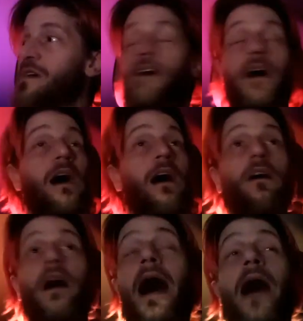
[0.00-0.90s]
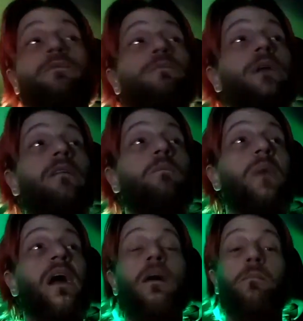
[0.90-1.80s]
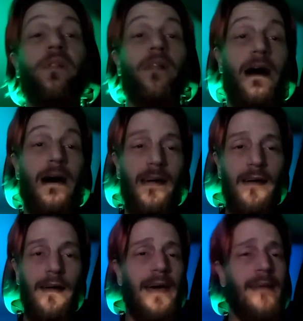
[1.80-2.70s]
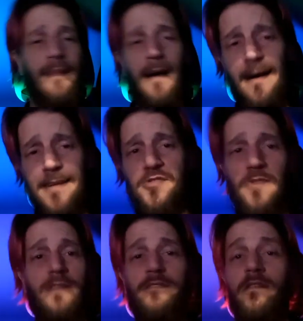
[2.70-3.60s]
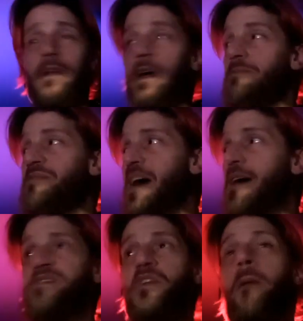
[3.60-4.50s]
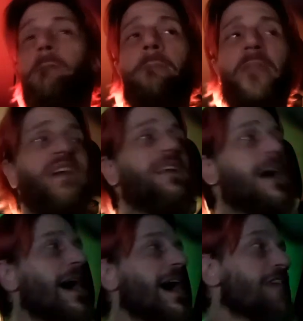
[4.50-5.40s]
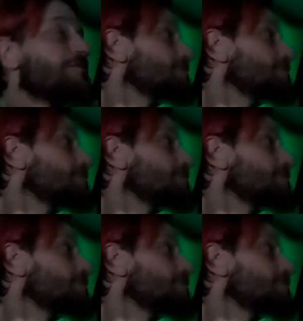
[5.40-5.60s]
Hell, I would rather make up a lie and lie straight to your damn face than to have